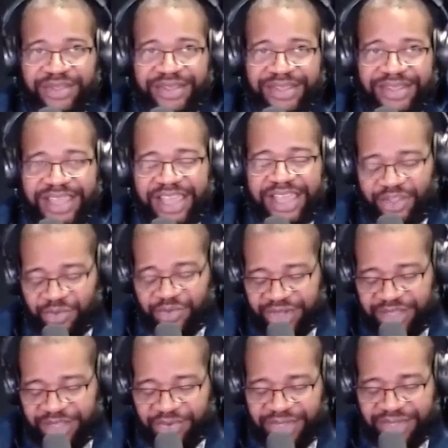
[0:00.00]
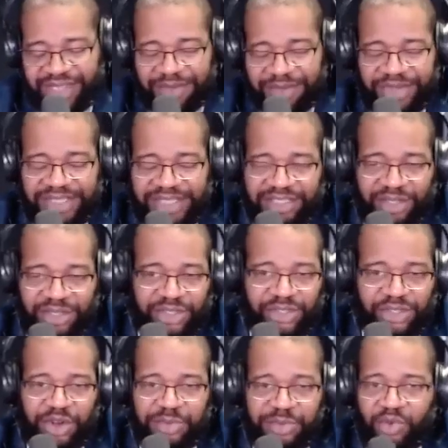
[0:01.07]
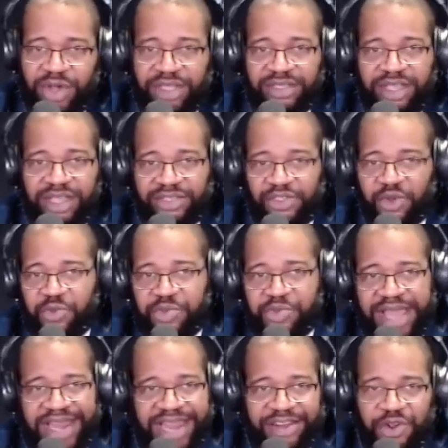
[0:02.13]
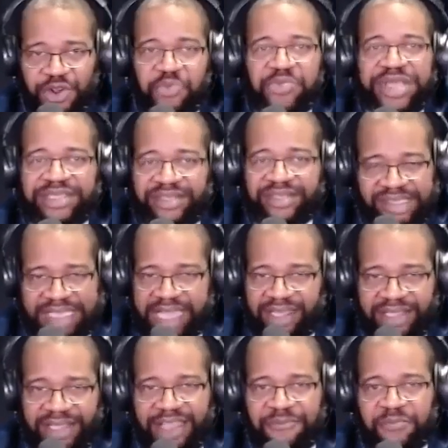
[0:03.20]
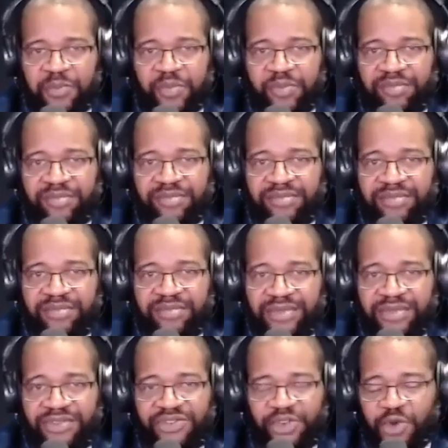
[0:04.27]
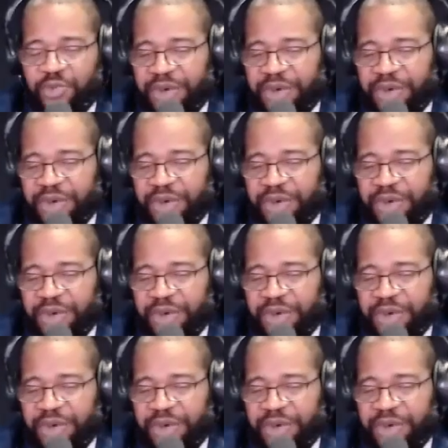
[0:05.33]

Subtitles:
Thank you, Brother Prince. I appreciate it. So number one, Joe Biden had no business saying that. No